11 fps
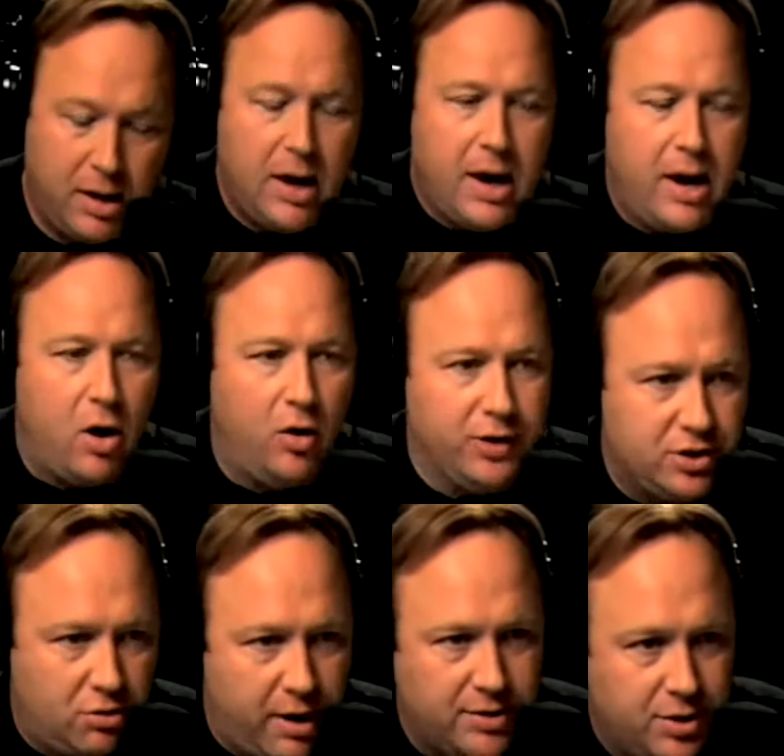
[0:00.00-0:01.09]
and all these
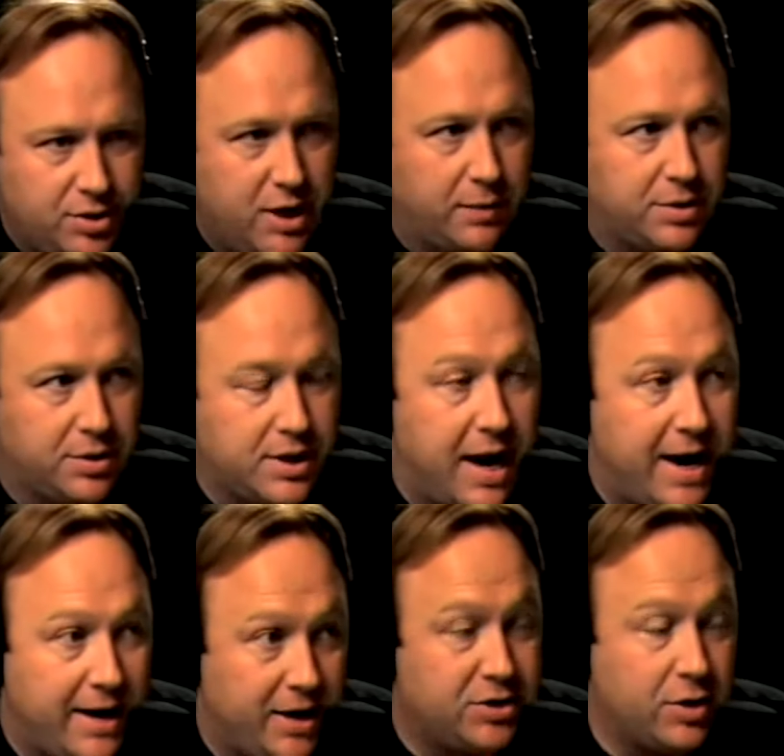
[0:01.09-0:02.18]
crazy secret
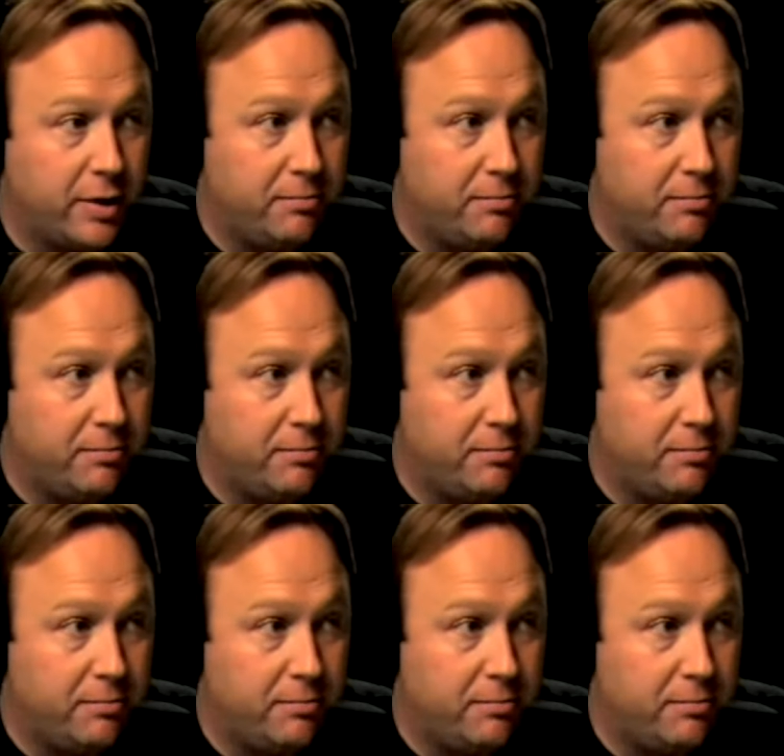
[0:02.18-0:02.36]
societies that are